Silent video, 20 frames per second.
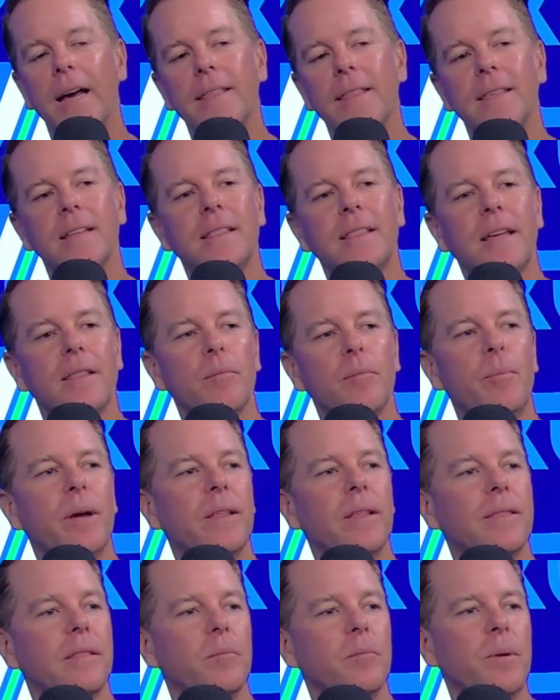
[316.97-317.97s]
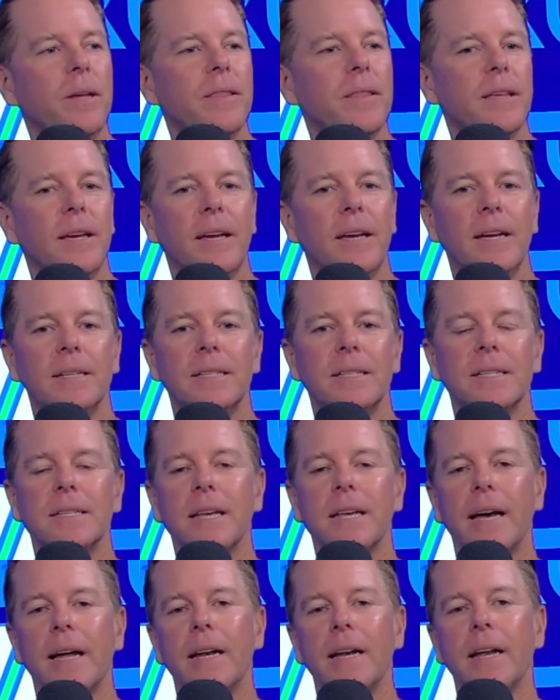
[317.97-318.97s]
and I think that the big thing is
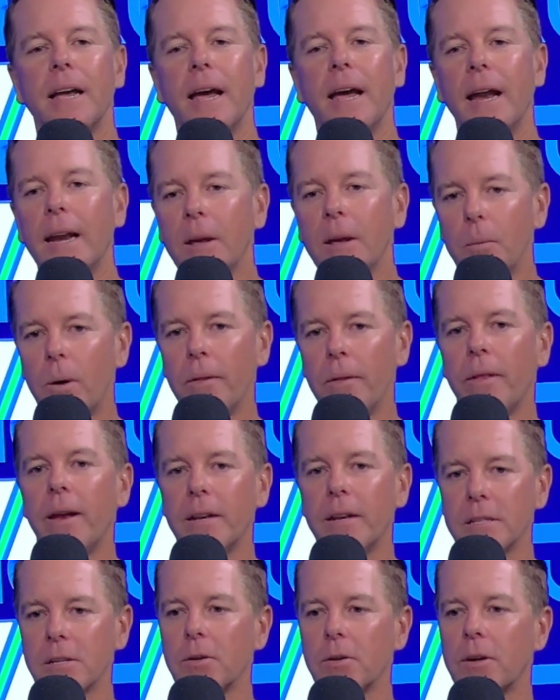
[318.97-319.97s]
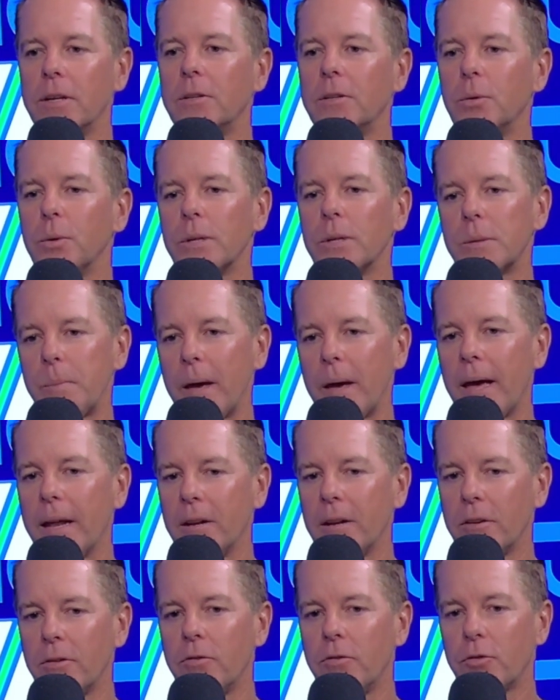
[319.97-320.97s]
that anyone that is looking to
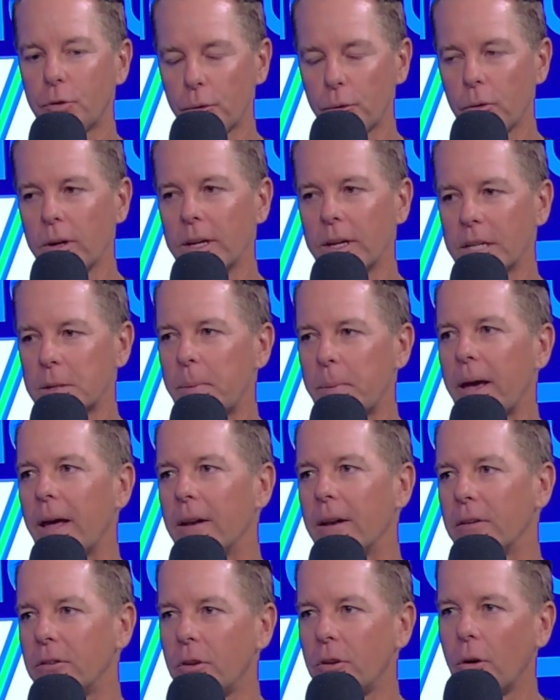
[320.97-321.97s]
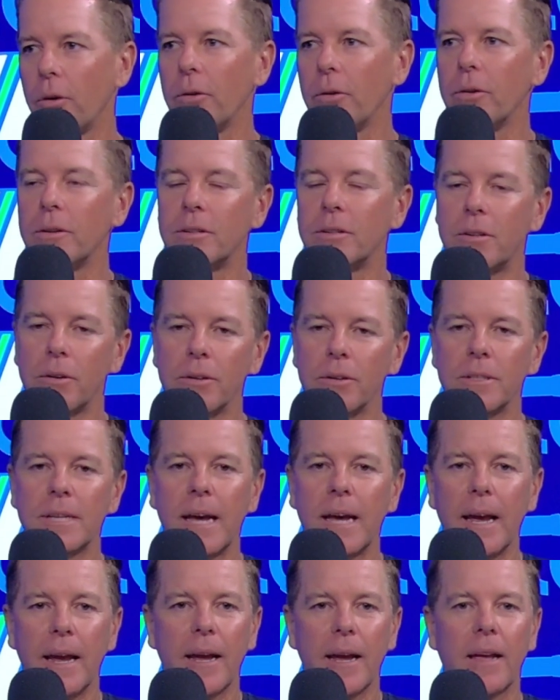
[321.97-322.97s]
expand, truly expand. Don't
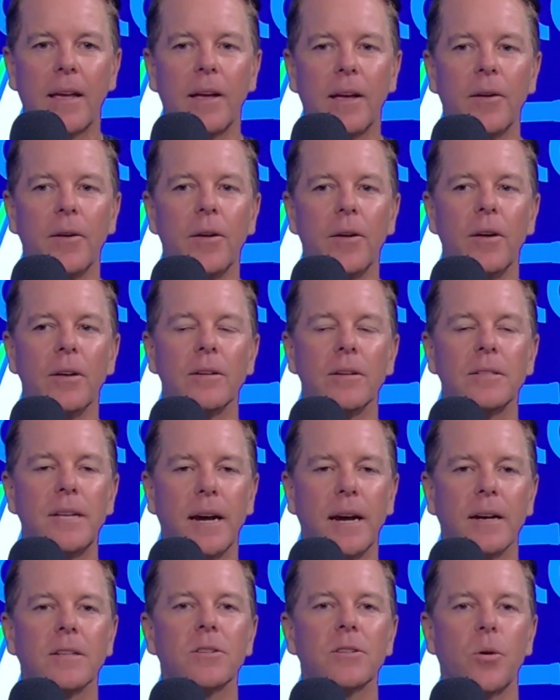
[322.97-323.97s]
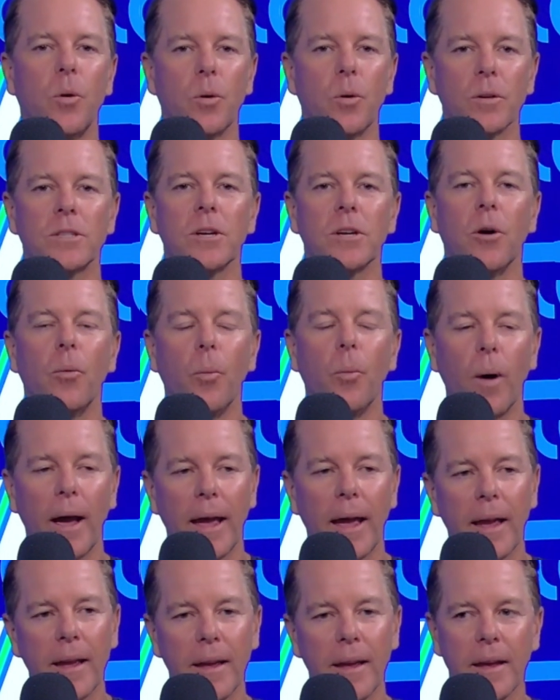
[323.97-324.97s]
take tennis courts
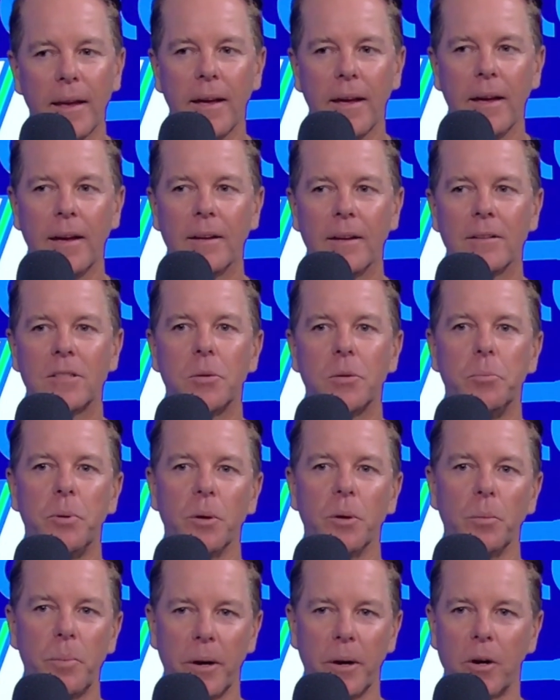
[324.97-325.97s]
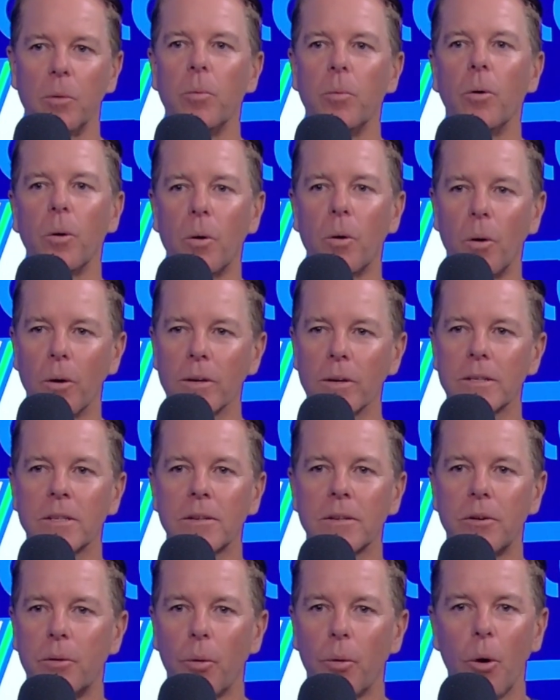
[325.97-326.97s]
away to build pickleball
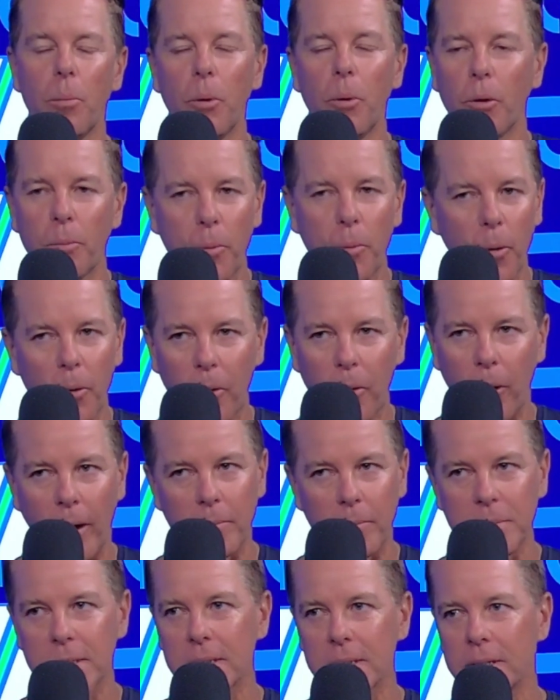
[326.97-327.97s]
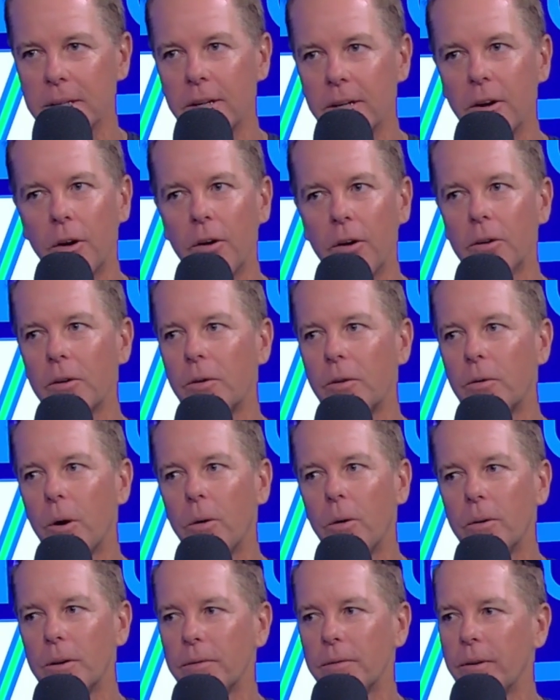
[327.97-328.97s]
courts. Grow both programs. You know,
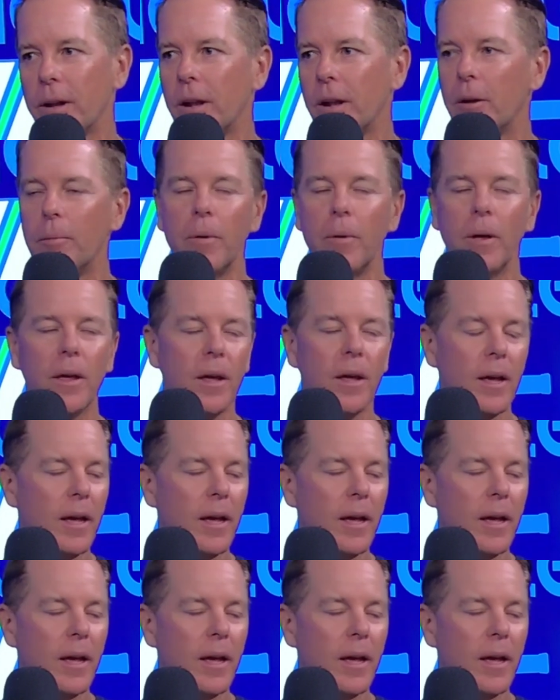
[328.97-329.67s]
grow and develop.